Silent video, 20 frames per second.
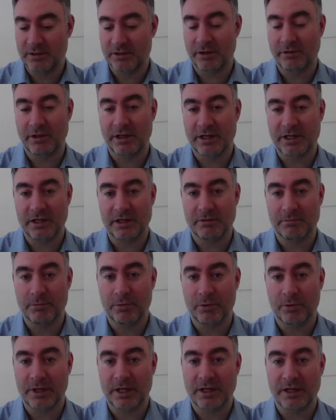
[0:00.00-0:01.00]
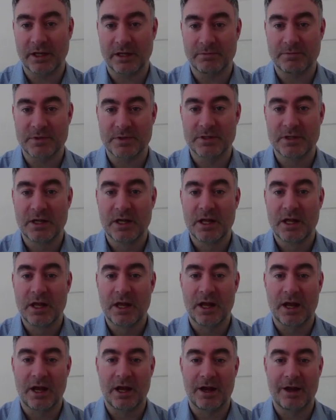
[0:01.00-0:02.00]
know their king and pawn endgames.
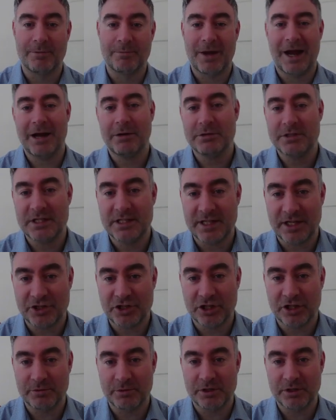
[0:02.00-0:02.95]
But how is this actually going to be